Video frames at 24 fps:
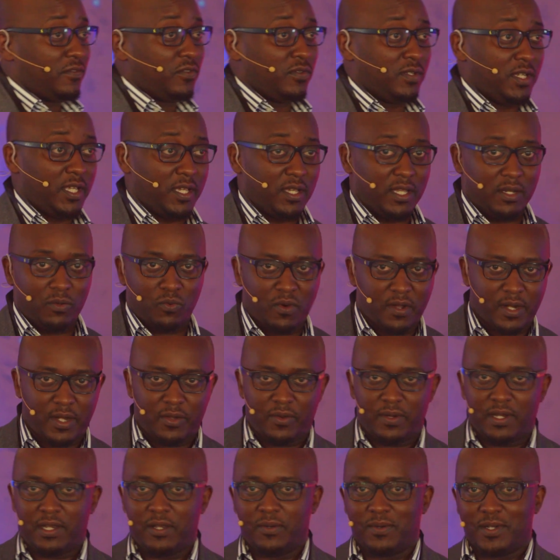today and what I
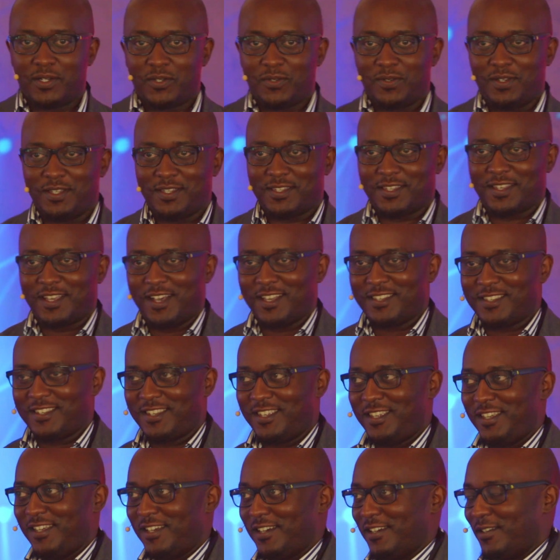really want to discuss
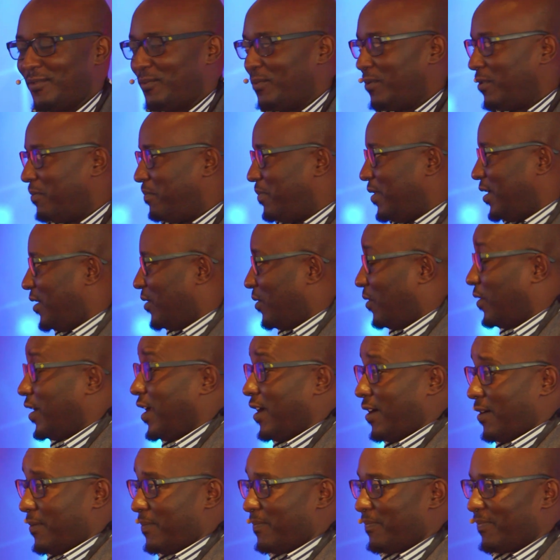here would be,
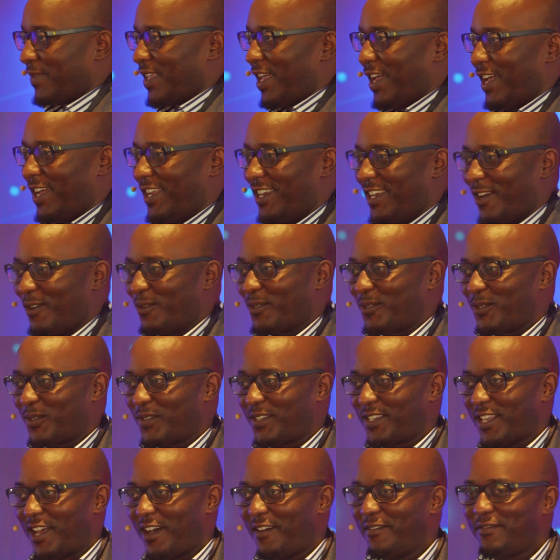and I also
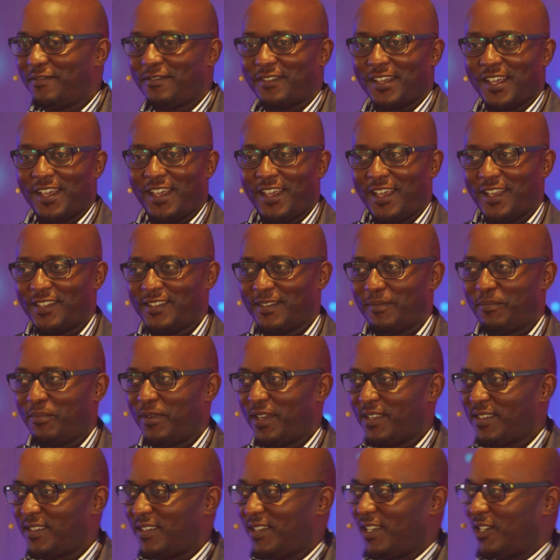serve as the
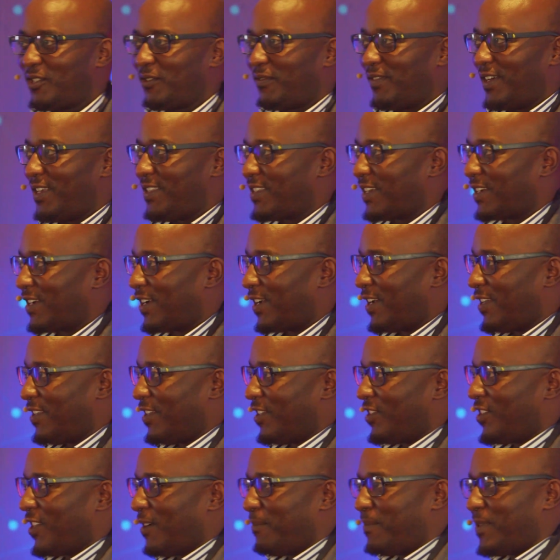president of ISACA
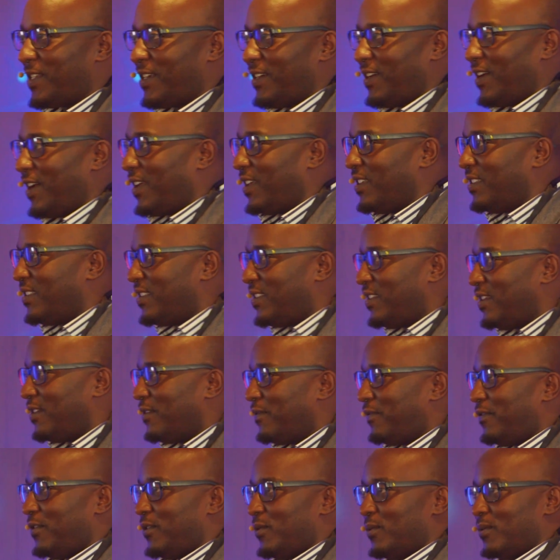Kenya chapter. I can see a
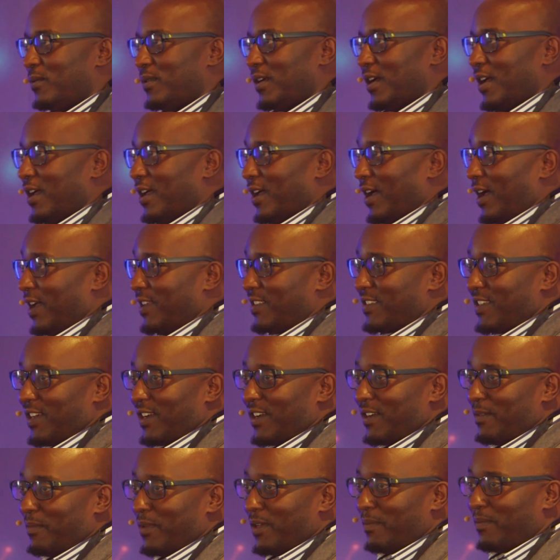few
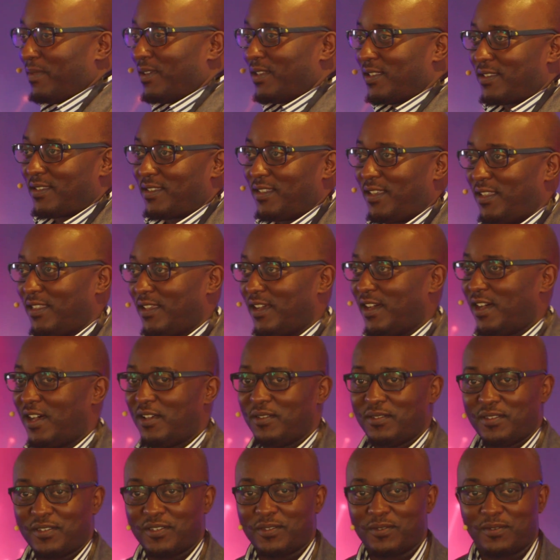ISACA members in the
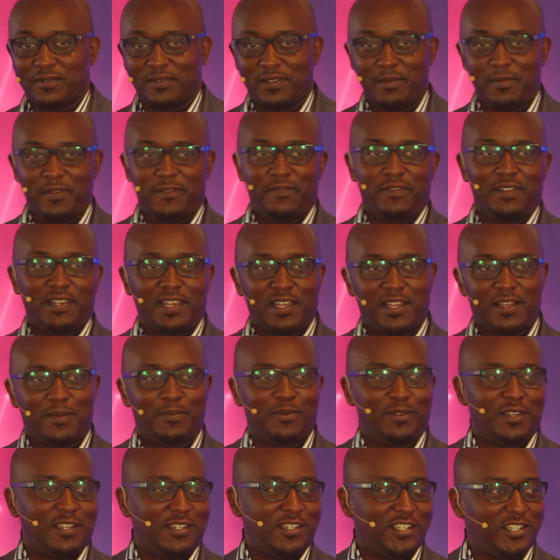house, so let me feel like a
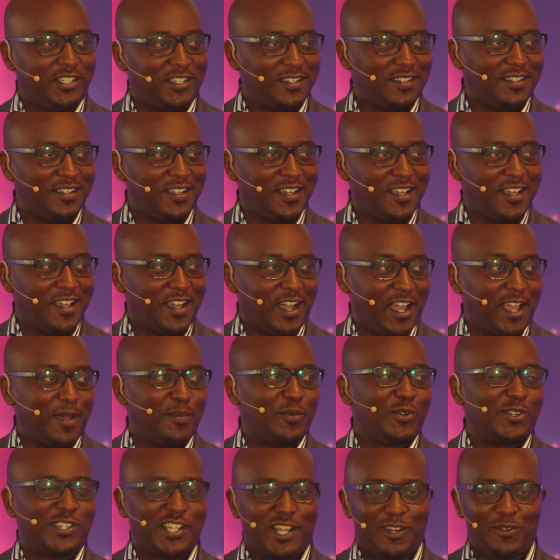politician. I am
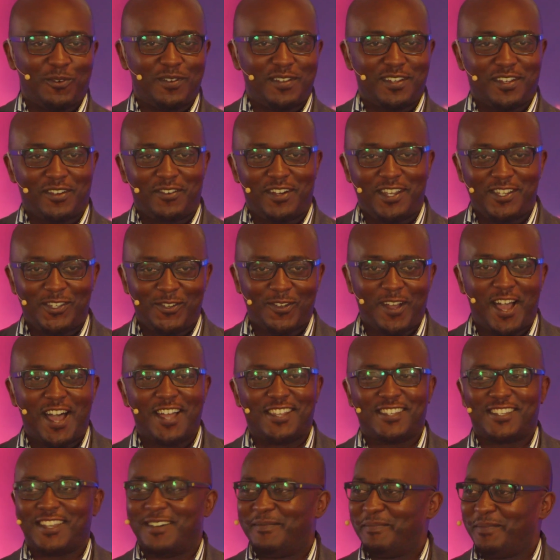not alone. Raise your
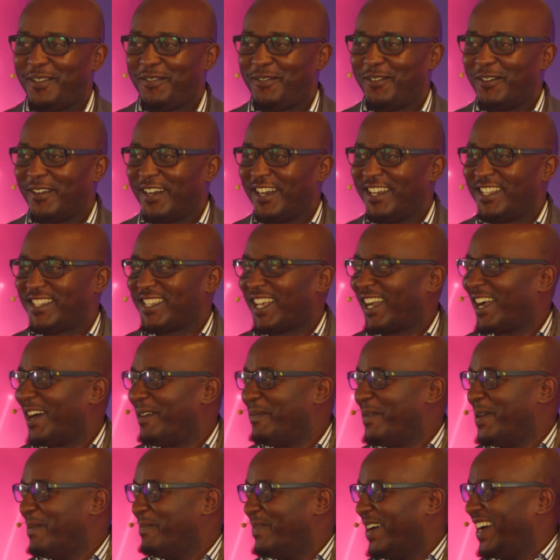hands up if you're an ISACA
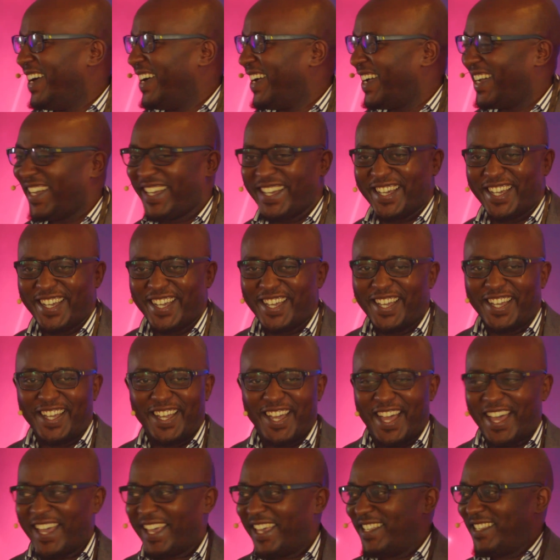member.
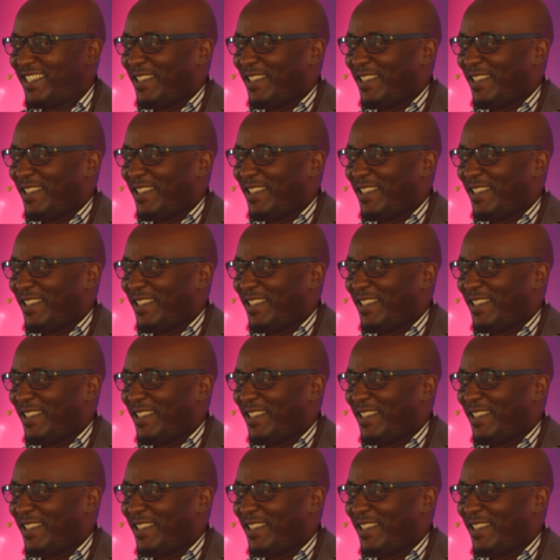I can